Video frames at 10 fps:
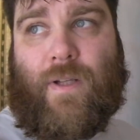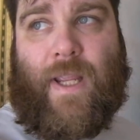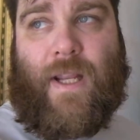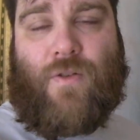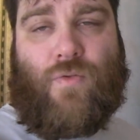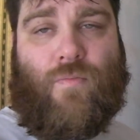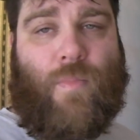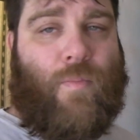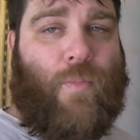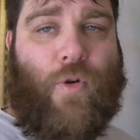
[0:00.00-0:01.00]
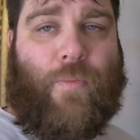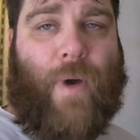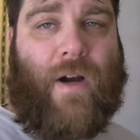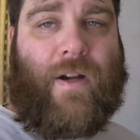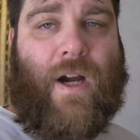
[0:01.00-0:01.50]
Can't, both
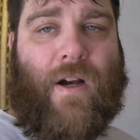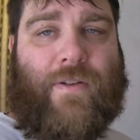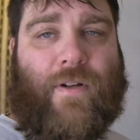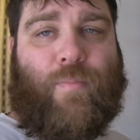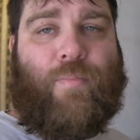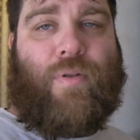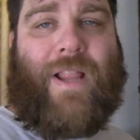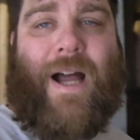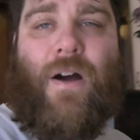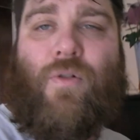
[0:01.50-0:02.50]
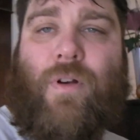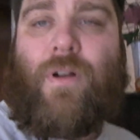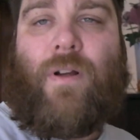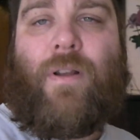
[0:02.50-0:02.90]
our cars are plowed